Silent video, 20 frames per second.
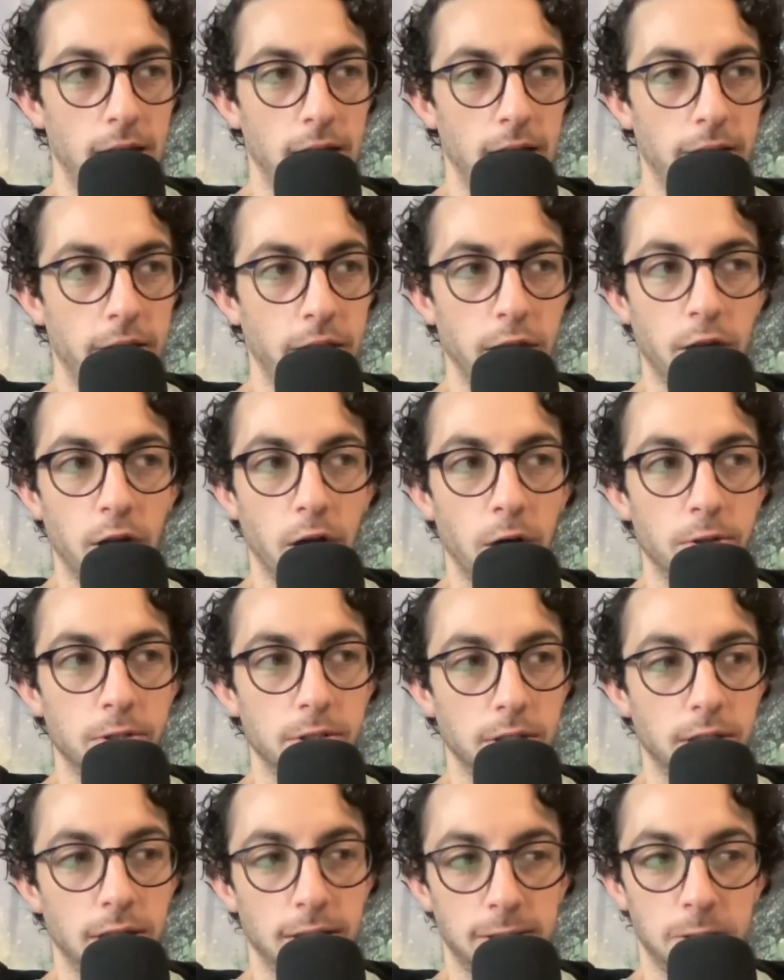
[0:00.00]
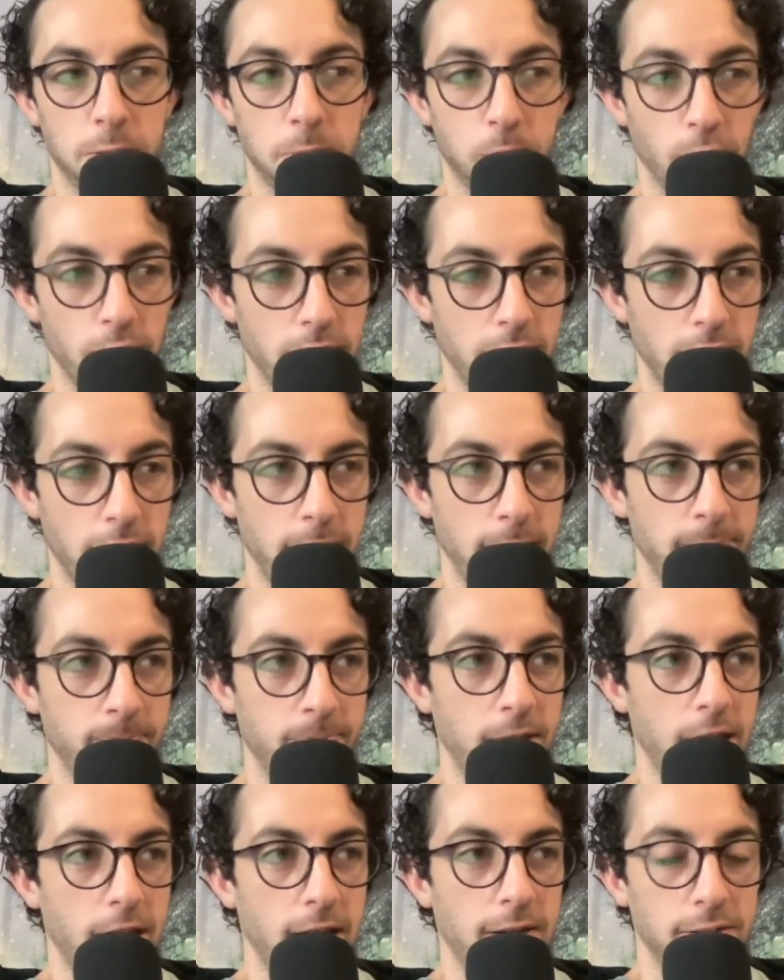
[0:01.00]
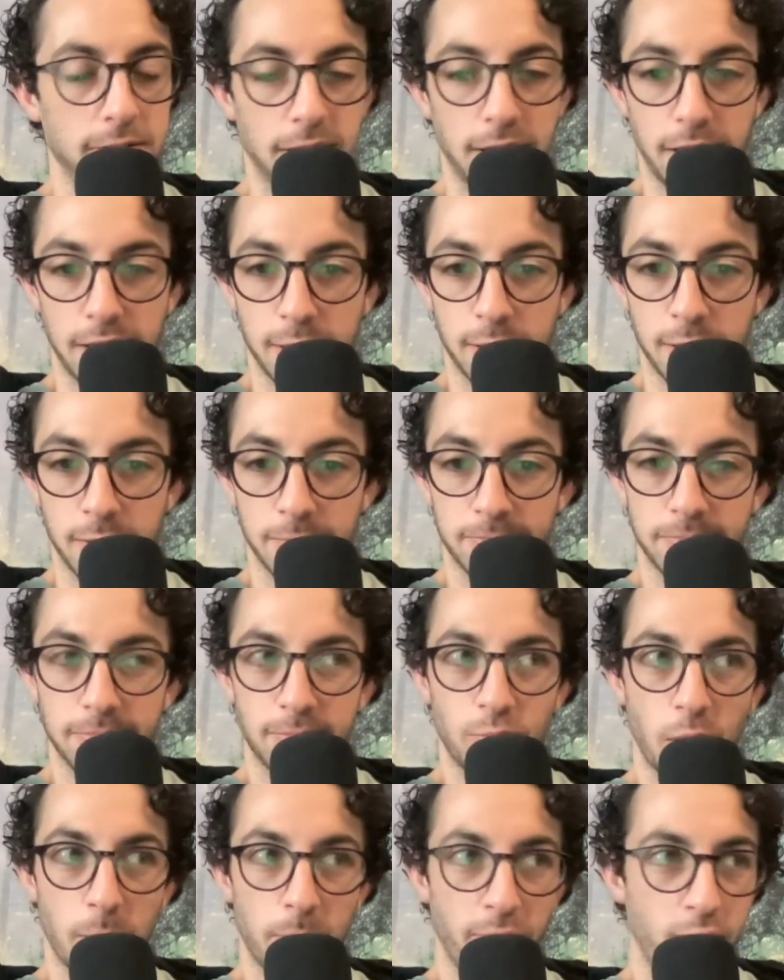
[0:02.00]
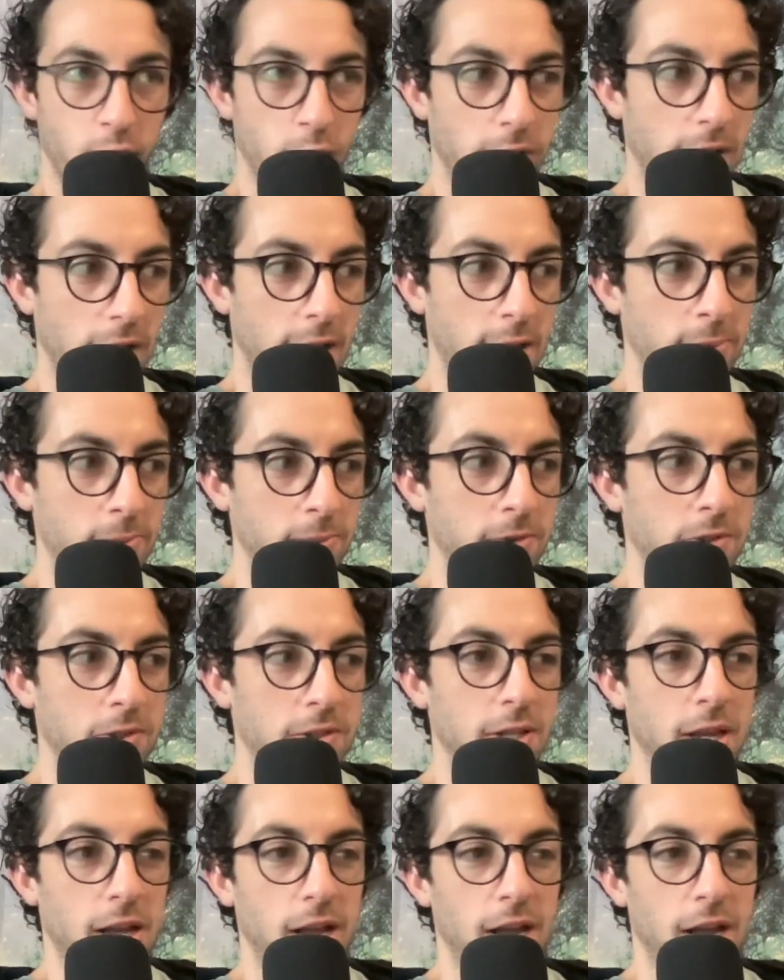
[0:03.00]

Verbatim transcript: And then he goes and kisses Brittany and his kid right before games.